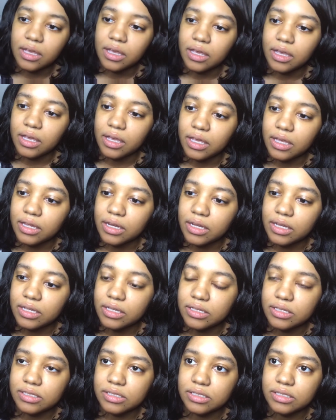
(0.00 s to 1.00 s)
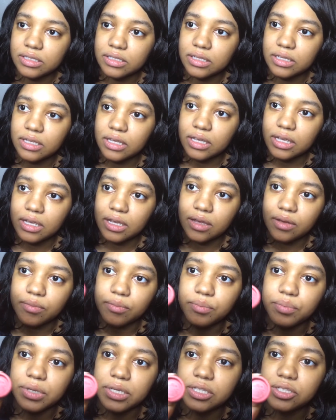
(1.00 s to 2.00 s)
It is
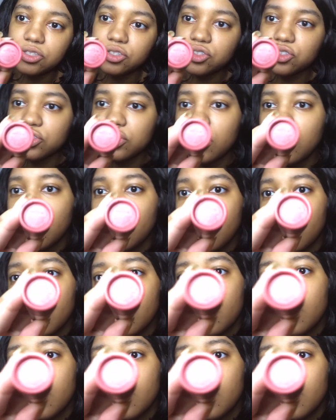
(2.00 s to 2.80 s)
Be Strong.